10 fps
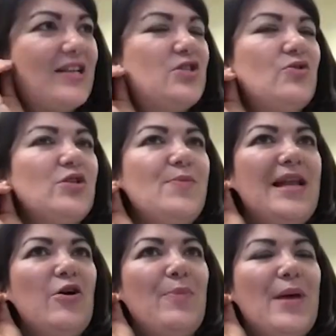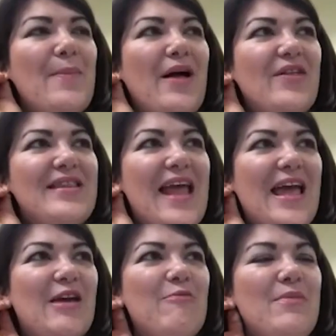Talk to me a little bit about the
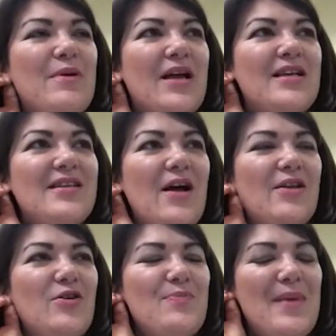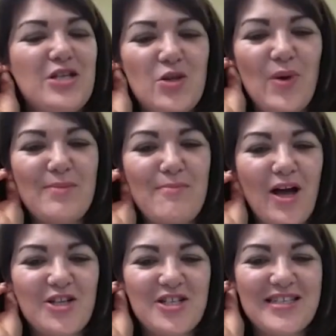name, because you mentioned the word
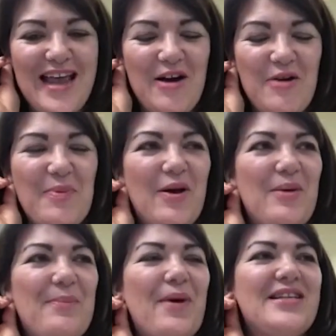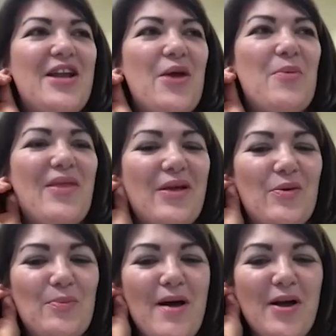muck just now, but I don't know,
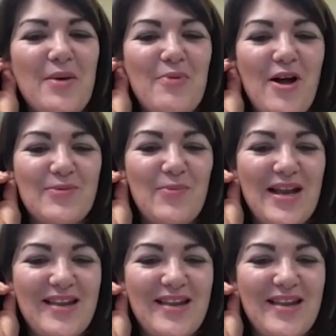Muck N Brass, where